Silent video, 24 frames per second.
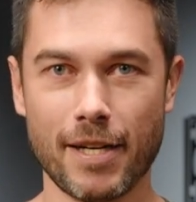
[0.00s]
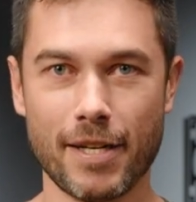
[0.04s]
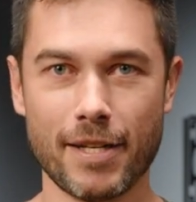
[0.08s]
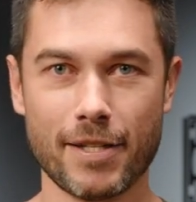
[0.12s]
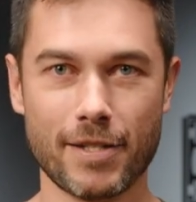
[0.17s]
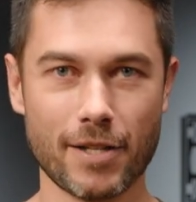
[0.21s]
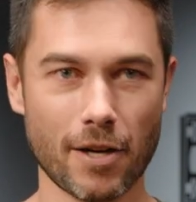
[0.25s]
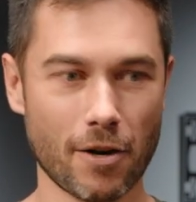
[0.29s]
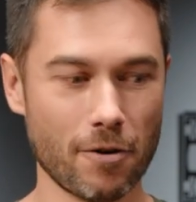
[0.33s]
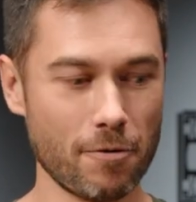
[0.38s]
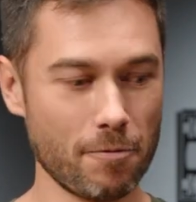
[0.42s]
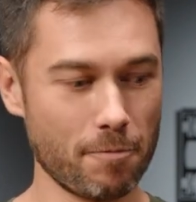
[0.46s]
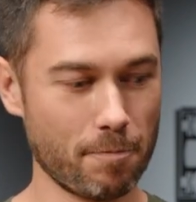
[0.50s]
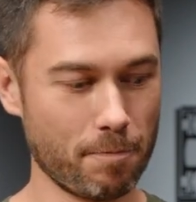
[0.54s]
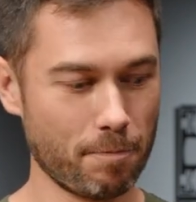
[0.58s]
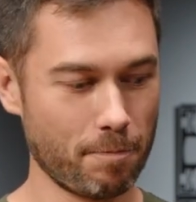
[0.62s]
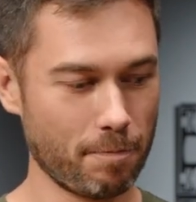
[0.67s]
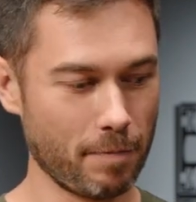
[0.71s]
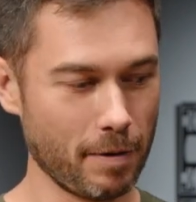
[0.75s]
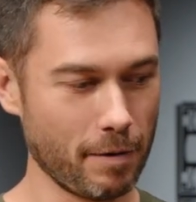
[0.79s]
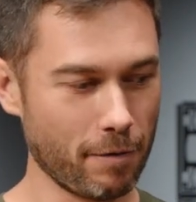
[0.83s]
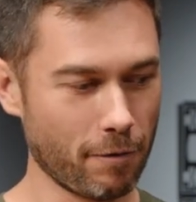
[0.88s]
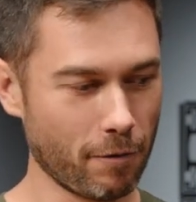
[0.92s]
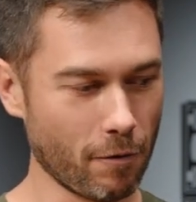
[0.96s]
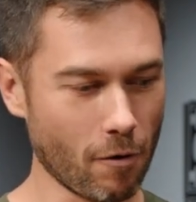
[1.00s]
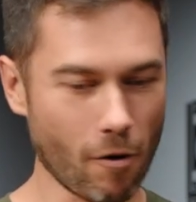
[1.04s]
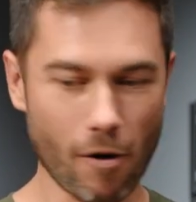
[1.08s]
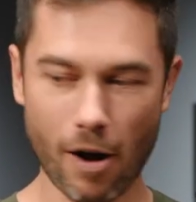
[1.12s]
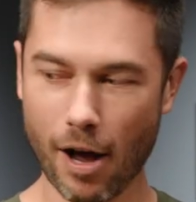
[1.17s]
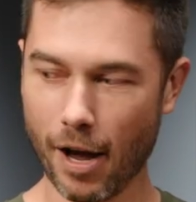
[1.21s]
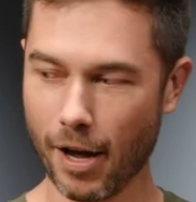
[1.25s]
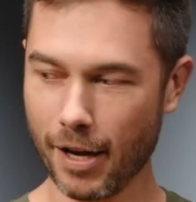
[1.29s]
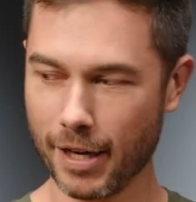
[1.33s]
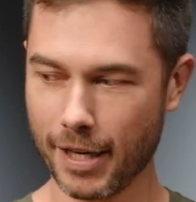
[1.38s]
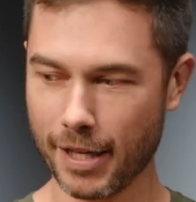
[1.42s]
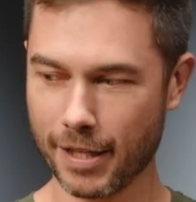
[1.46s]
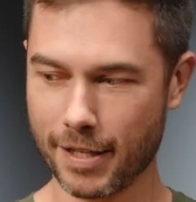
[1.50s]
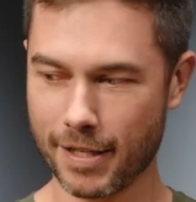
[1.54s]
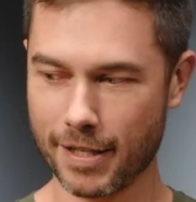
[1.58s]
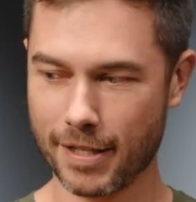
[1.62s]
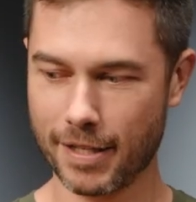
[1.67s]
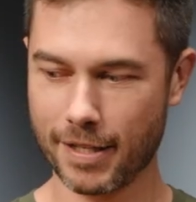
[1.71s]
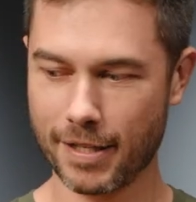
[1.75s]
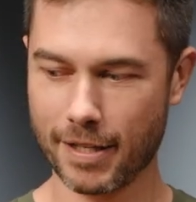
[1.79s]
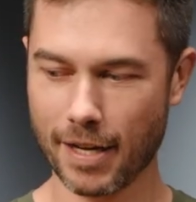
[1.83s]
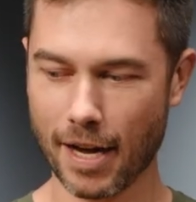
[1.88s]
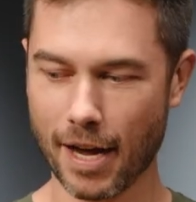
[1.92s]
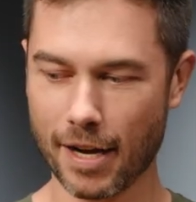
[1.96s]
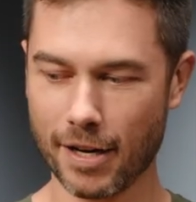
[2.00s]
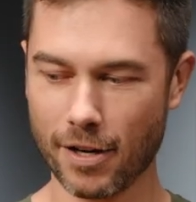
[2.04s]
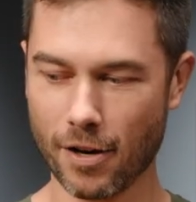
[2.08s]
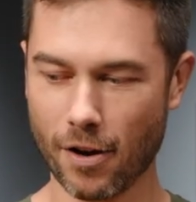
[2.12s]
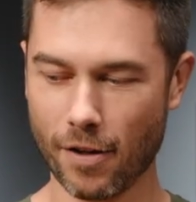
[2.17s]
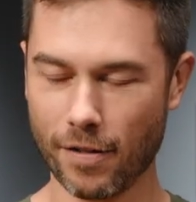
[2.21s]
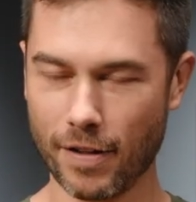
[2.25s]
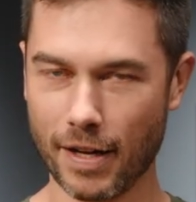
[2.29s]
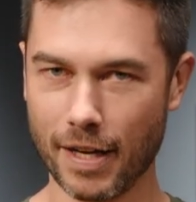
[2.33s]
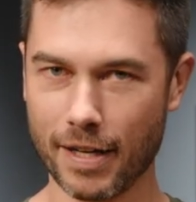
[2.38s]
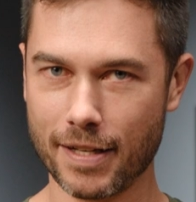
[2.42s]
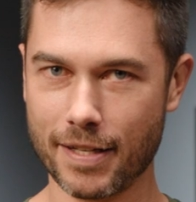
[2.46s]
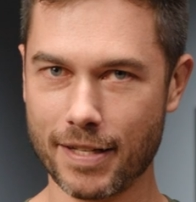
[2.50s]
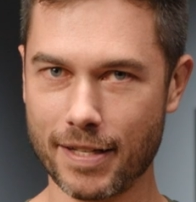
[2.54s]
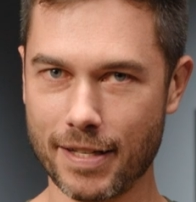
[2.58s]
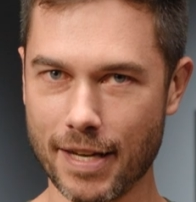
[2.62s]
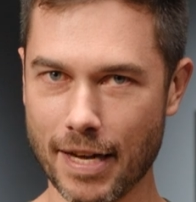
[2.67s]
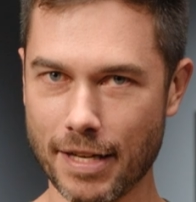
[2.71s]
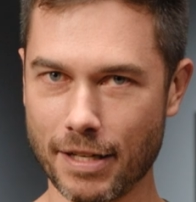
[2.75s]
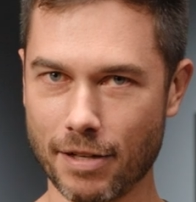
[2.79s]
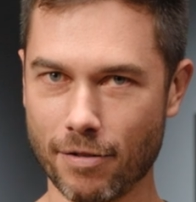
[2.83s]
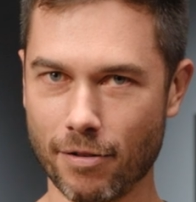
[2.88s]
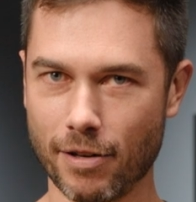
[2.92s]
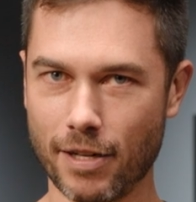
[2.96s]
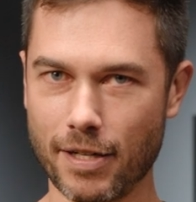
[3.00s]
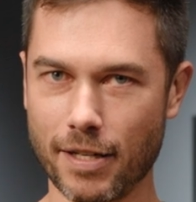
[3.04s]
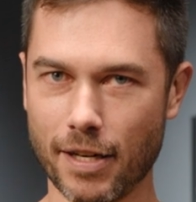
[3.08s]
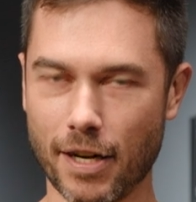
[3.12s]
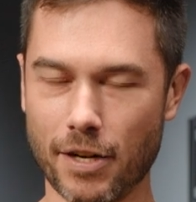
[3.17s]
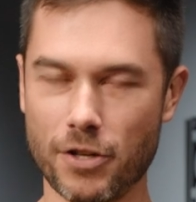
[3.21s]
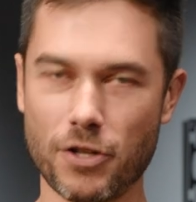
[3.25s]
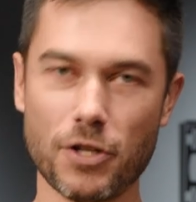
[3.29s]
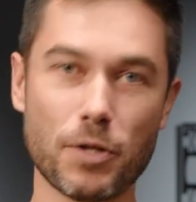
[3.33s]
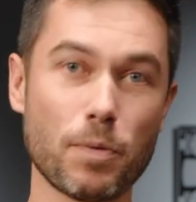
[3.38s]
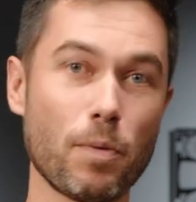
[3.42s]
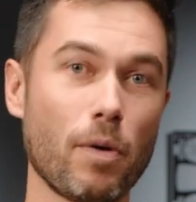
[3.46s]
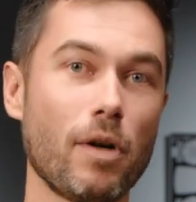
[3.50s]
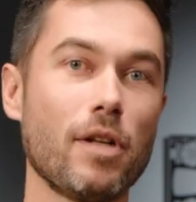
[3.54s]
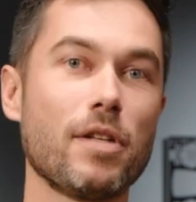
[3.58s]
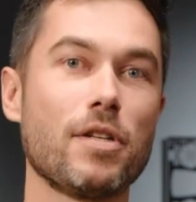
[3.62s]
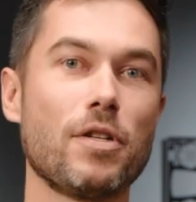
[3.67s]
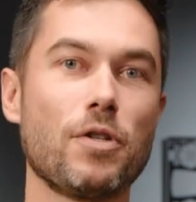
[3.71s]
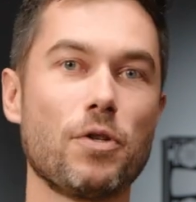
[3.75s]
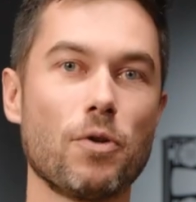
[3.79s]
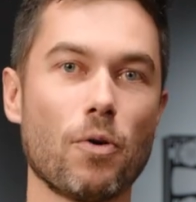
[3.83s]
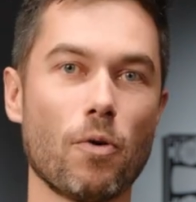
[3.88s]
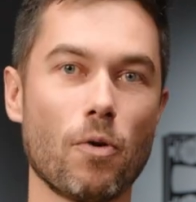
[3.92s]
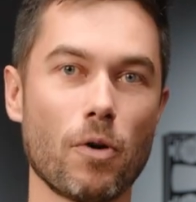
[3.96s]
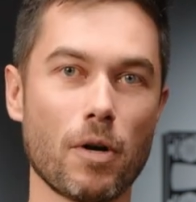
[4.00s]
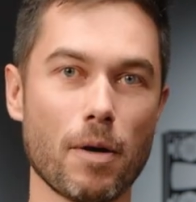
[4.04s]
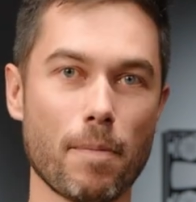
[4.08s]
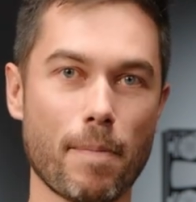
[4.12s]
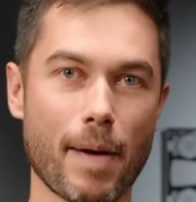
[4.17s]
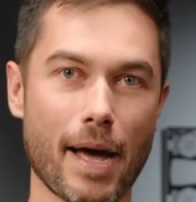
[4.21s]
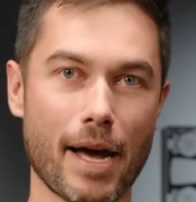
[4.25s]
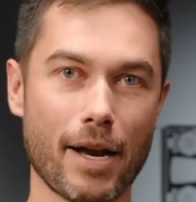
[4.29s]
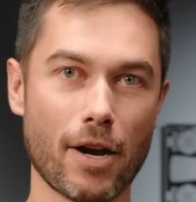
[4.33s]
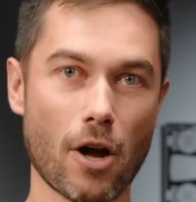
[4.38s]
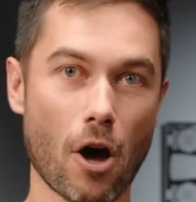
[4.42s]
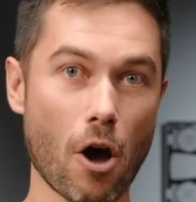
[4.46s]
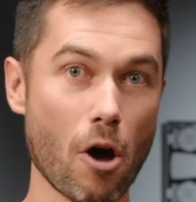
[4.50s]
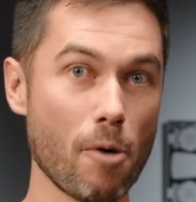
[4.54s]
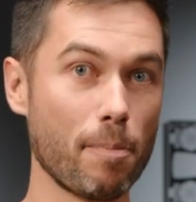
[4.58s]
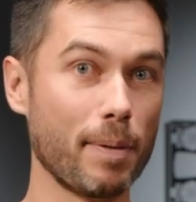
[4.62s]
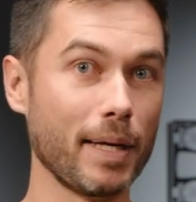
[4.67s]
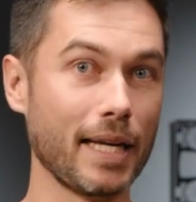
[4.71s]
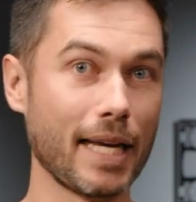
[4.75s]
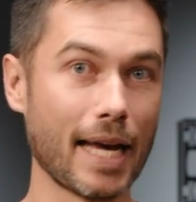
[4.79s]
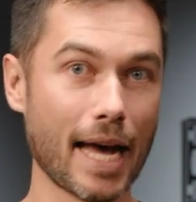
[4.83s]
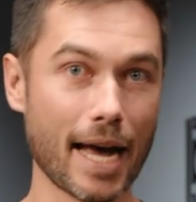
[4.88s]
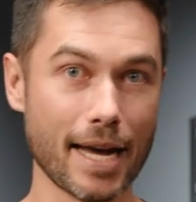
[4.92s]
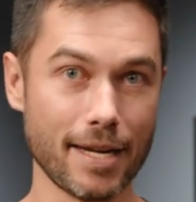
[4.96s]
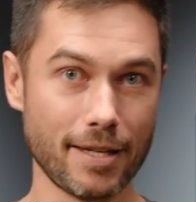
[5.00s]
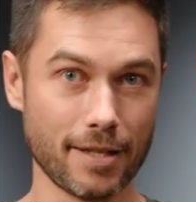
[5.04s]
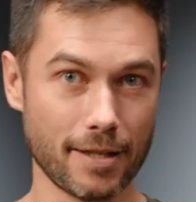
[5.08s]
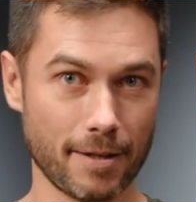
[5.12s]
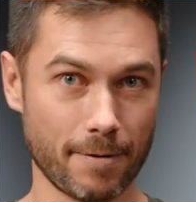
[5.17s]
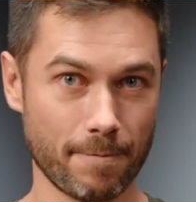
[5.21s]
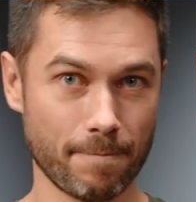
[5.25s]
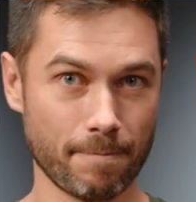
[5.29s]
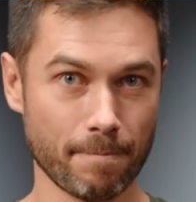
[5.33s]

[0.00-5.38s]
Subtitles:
So before I get started on the accessories, I just wanted to talk about OpenGate.